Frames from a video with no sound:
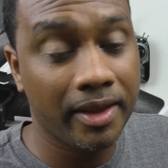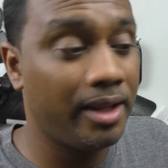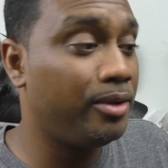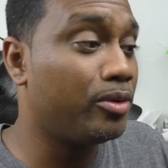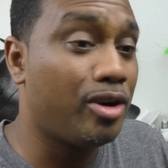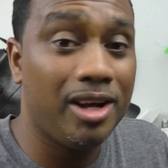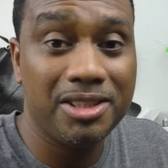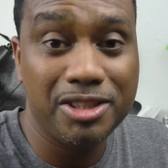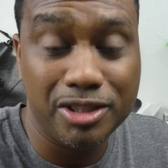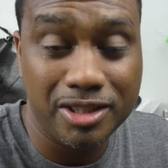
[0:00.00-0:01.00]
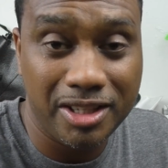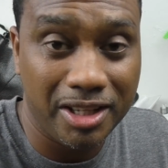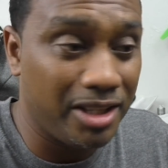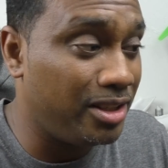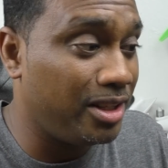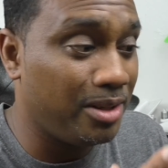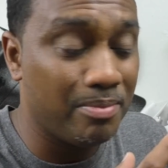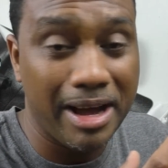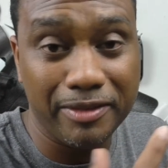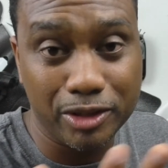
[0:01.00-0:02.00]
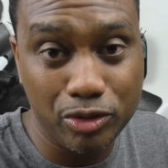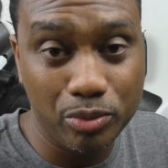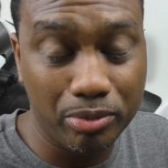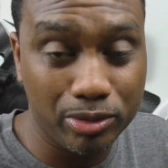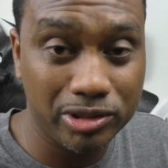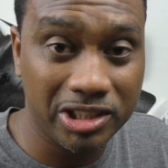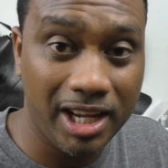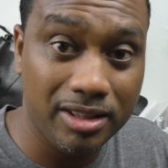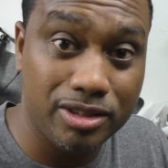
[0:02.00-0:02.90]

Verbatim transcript: And they were calling this, the, the Mavic 2 Pro shot